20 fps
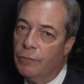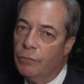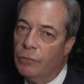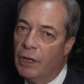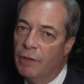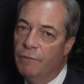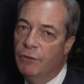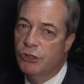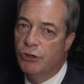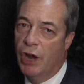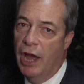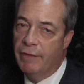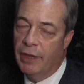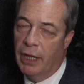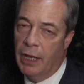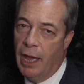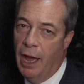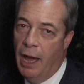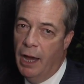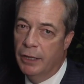for driving
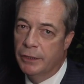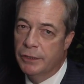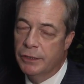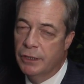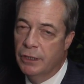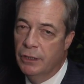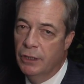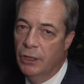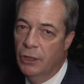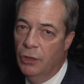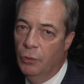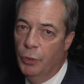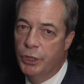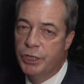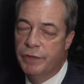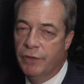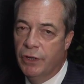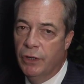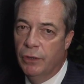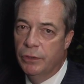cars, which
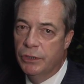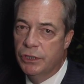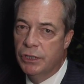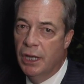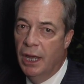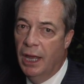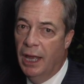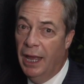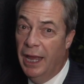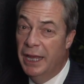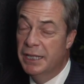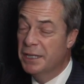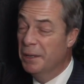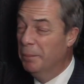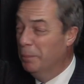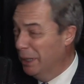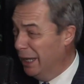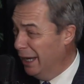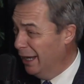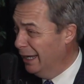of course is
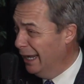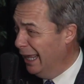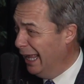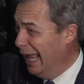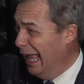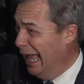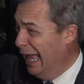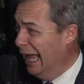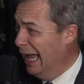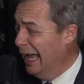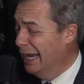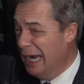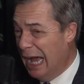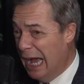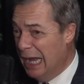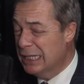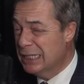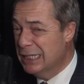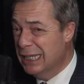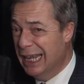completely and
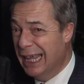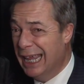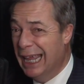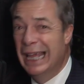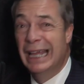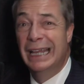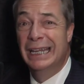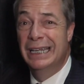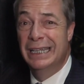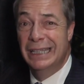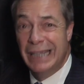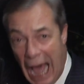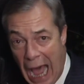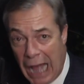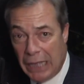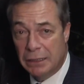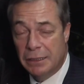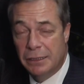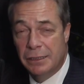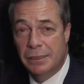utterly
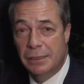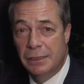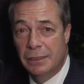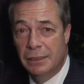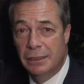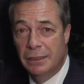nuts,